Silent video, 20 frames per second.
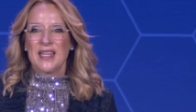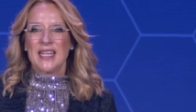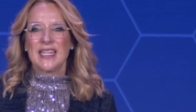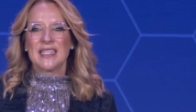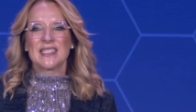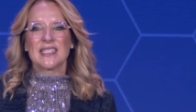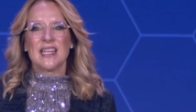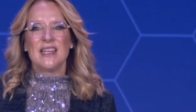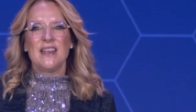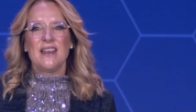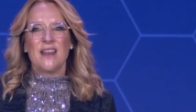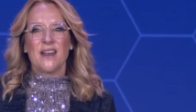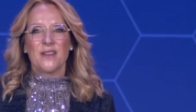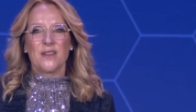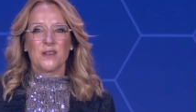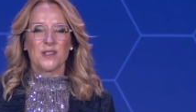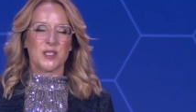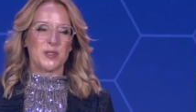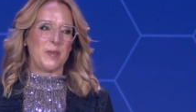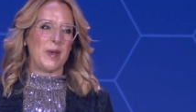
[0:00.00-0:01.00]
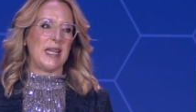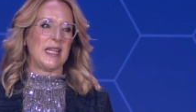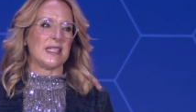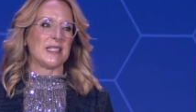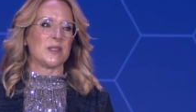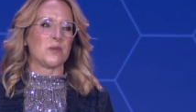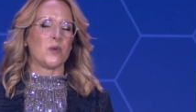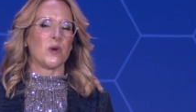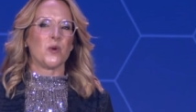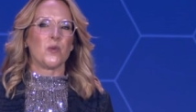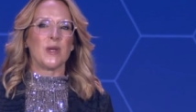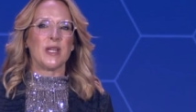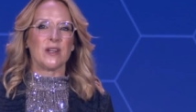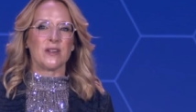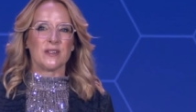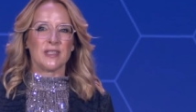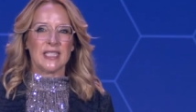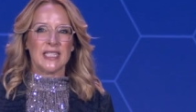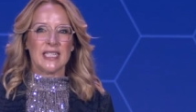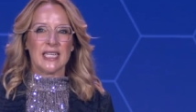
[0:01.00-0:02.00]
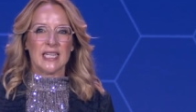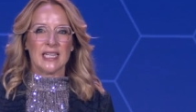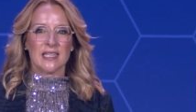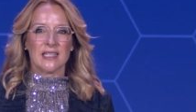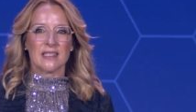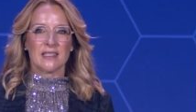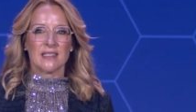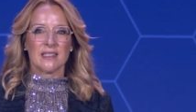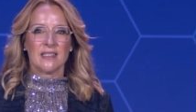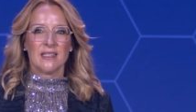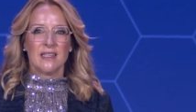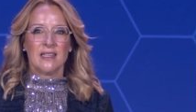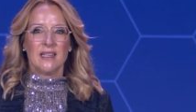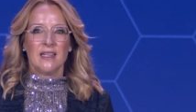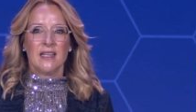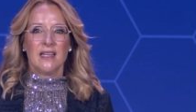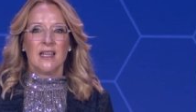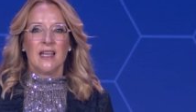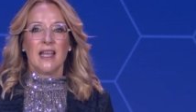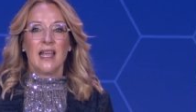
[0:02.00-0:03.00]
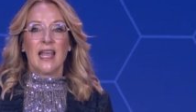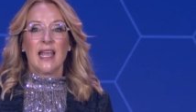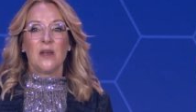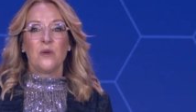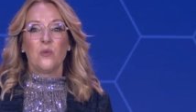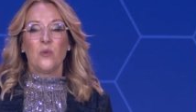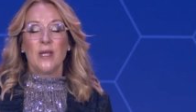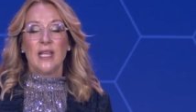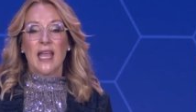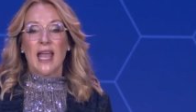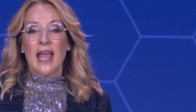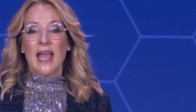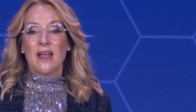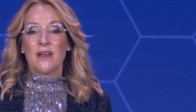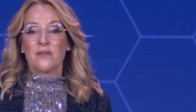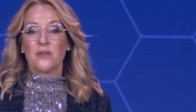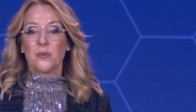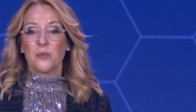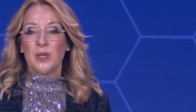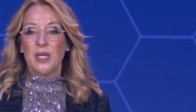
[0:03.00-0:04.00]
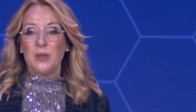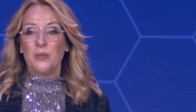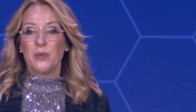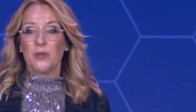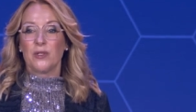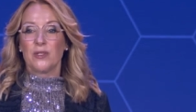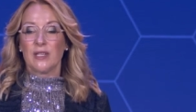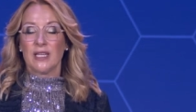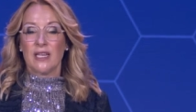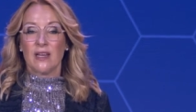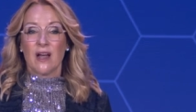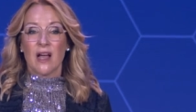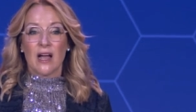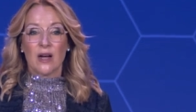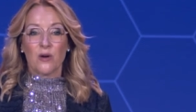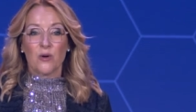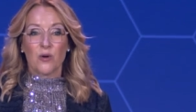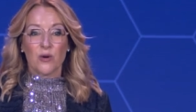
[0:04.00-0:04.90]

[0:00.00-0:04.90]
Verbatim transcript: It's another space where we are leading. And we have people in our